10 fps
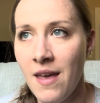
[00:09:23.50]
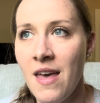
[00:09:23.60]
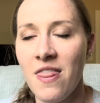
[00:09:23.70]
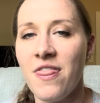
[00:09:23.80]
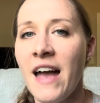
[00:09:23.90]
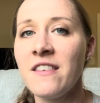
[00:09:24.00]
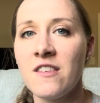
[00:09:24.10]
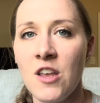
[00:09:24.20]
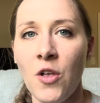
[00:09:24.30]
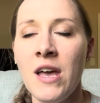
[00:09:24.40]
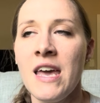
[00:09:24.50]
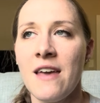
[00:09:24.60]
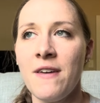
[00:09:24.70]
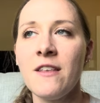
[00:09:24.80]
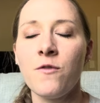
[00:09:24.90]
That's still, if
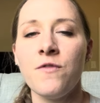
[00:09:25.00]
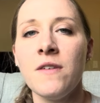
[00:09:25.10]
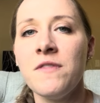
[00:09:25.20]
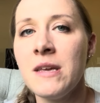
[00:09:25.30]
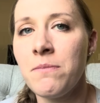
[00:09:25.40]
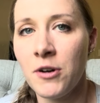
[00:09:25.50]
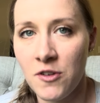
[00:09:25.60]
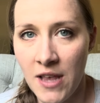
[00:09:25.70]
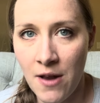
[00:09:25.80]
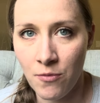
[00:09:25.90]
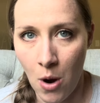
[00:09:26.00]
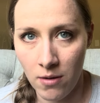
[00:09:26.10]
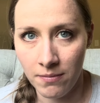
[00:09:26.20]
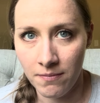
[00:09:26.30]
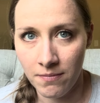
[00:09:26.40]
he's 50%
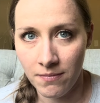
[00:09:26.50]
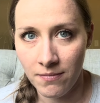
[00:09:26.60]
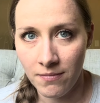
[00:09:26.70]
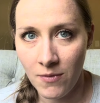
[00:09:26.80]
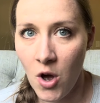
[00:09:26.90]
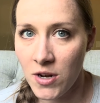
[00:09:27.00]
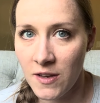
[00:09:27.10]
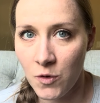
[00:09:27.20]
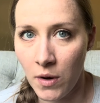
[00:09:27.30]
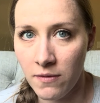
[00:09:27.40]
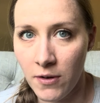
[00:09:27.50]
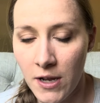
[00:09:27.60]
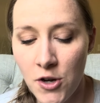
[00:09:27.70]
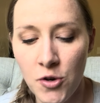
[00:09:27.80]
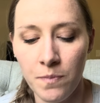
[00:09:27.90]
wrong on his square
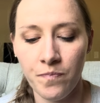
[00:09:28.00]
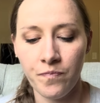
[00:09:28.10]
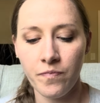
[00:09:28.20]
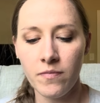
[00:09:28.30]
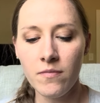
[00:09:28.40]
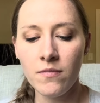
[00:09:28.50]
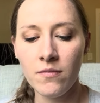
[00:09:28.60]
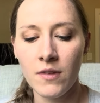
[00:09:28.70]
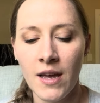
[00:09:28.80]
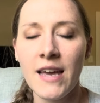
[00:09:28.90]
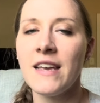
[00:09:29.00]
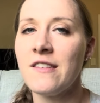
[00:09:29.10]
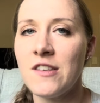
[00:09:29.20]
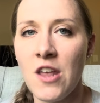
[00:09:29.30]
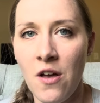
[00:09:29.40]
footage, he's
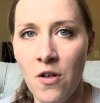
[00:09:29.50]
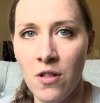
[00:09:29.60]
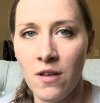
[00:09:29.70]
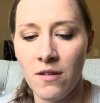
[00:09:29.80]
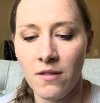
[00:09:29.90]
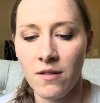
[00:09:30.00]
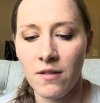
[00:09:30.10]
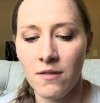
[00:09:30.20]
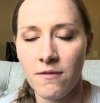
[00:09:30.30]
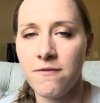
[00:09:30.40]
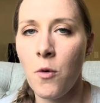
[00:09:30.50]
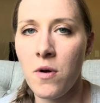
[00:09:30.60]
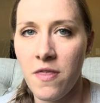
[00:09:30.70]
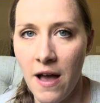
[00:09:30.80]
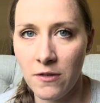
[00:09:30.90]
still
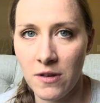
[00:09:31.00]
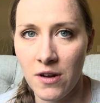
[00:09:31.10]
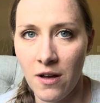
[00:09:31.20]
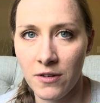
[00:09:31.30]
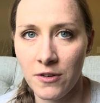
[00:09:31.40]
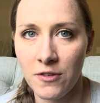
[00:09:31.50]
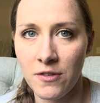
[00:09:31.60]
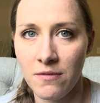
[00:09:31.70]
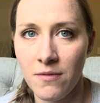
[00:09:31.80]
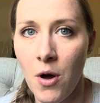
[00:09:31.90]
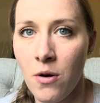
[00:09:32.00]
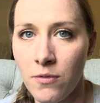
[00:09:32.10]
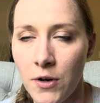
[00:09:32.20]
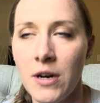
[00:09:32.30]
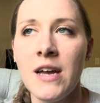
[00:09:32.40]
$4,000
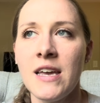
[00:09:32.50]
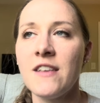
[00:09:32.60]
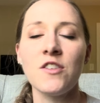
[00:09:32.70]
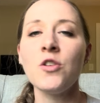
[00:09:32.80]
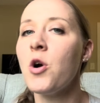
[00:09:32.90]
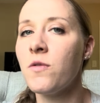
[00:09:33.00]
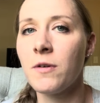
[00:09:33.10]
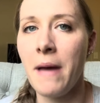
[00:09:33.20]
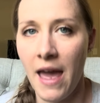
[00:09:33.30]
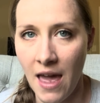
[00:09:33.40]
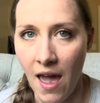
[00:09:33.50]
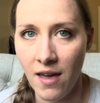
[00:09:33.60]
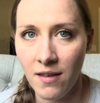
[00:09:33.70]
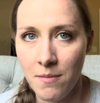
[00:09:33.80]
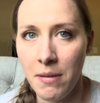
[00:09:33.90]
over. He's still overpaying
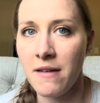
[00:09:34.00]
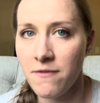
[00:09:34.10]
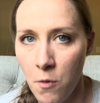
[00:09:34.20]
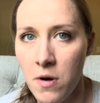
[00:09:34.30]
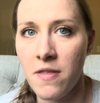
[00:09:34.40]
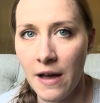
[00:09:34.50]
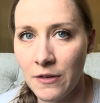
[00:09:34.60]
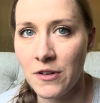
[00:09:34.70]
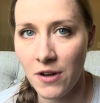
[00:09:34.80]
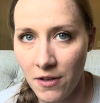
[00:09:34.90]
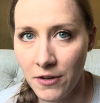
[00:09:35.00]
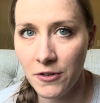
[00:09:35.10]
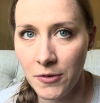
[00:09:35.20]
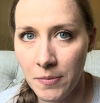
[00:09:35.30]
by $4,000.